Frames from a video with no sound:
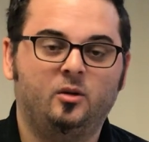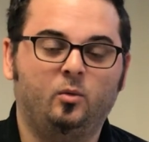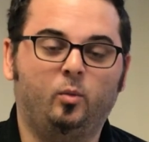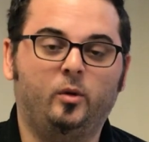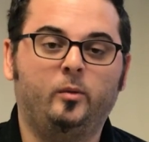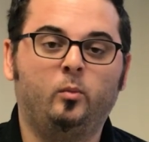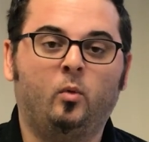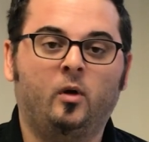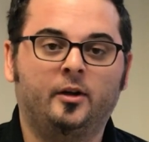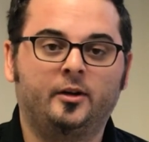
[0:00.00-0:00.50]

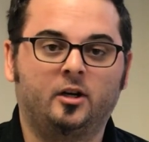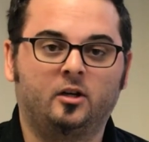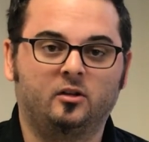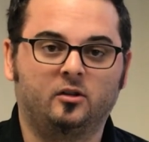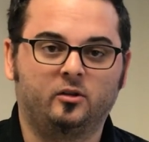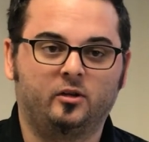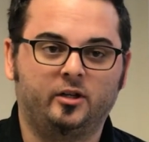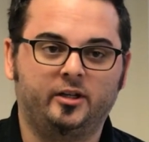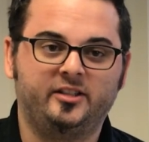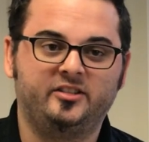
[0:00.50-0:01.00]
We want our
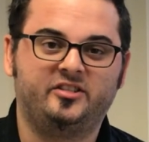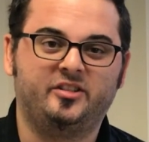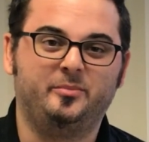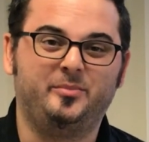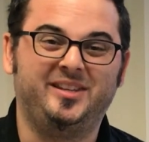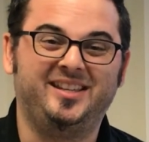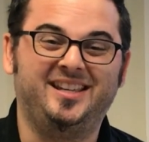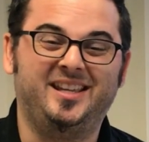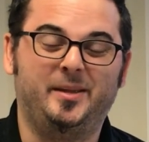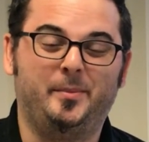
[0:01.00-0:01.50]
learning to
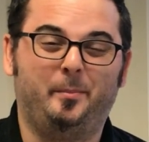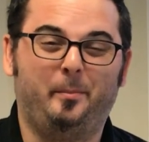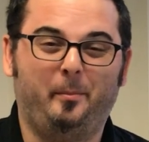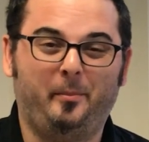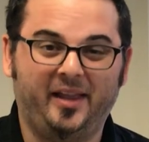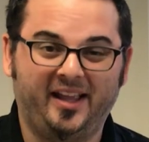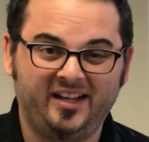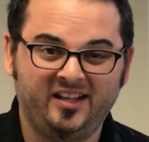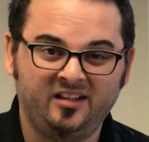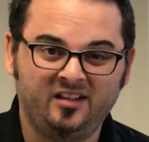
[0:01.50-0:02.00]
be
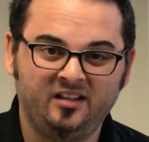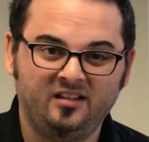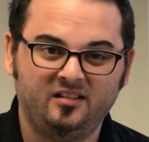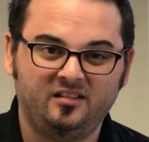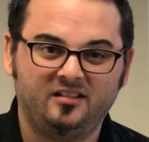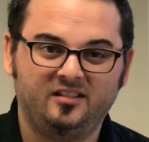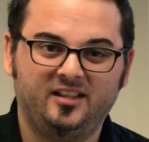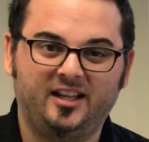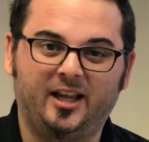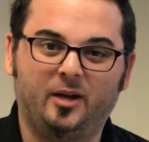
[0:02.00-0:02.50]
embedded,
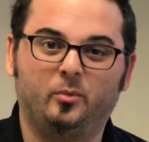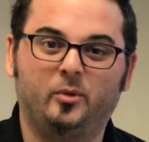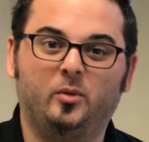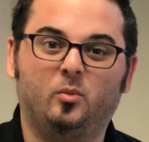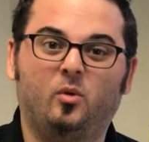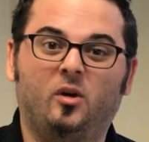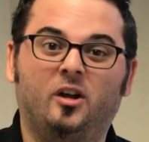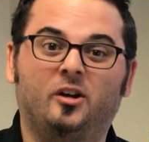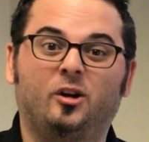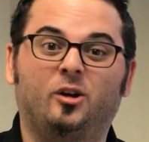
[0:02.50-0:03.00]
and we
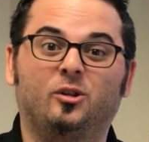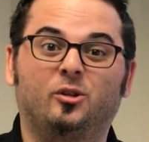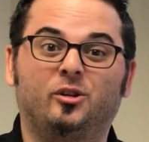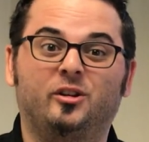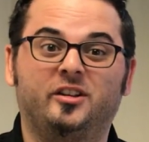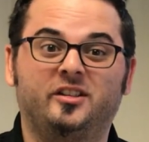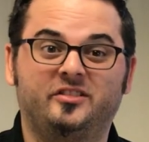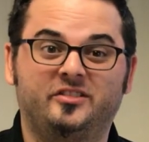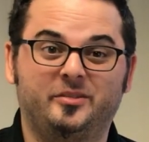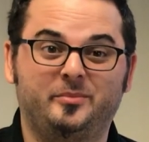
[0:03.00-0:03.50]
want our
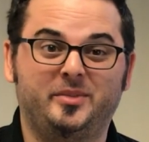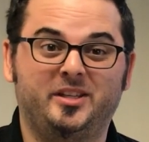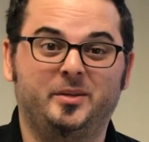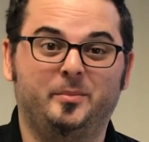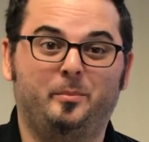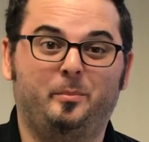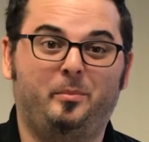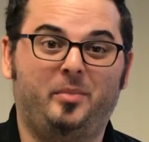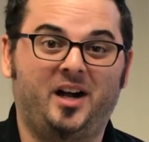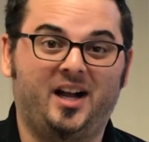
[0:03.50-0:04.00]
learning to be
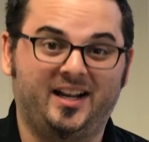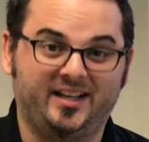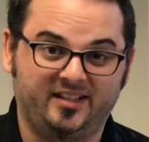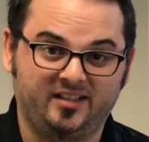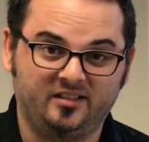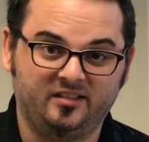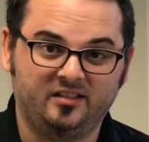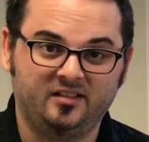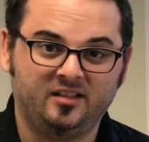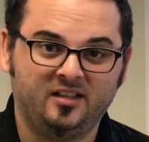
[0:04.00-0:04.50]
embodied.